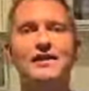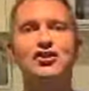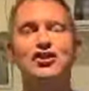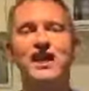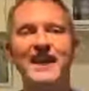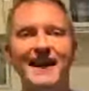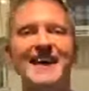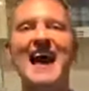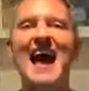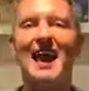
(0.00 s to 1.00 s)
It's chicken
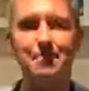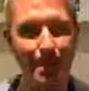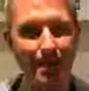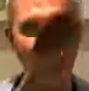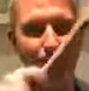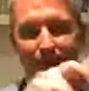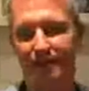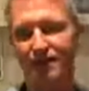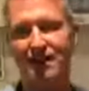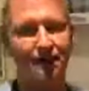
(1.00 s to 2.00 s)
a la pip
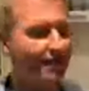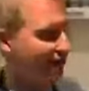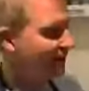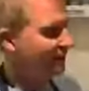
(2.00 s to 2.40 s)
this evening.